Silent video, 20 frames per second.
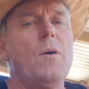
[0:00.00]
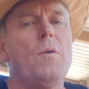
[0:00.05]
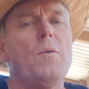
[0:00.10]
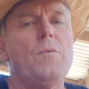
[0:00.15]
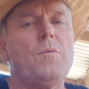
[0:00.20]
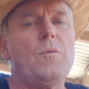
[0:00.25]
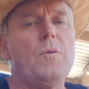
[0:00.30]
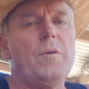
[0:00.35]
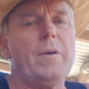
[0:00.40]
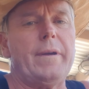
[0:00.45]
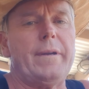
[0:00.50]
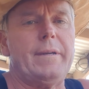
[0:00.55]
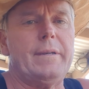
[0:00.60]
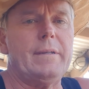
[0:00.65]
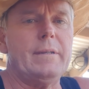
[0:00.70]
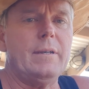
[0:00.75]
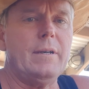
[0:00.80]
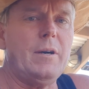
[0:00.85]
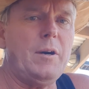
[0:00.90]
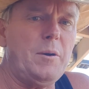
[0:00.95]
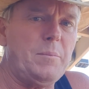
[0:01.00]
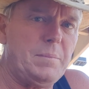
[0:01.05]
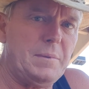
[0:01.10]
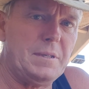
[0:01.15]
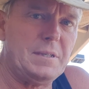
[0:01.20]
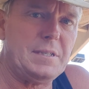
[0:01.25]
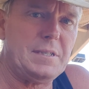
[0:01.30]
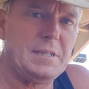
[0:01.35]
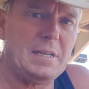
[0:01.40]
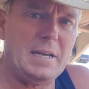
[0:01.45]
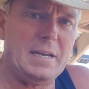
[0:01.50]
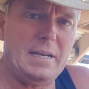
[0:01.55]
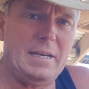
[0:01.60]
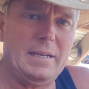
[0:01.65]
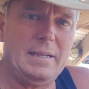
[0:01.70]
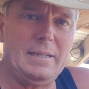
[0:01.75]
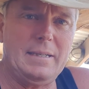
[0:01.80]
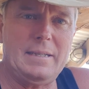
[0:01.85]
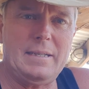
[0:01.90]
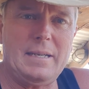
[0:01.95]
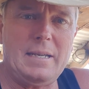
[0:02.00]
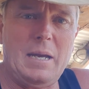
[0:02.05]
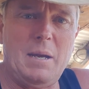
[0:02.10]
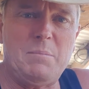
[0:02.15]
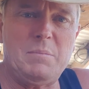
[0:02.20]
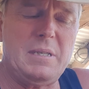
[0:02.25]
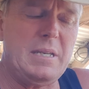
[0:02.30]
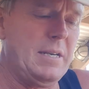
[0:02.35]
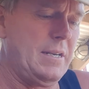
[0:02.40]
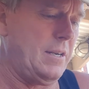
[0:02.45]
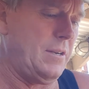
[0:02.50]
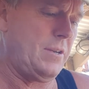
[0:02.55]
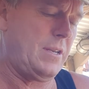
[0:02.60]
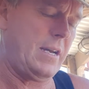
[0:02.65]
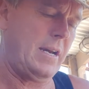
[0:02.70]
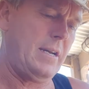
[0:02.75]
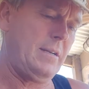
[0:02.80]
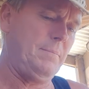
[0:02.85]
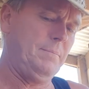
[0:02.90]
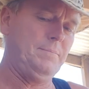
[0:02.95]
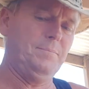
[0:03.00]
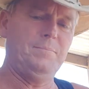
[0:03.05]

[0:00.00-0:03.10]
All right, I hope this comes out okay.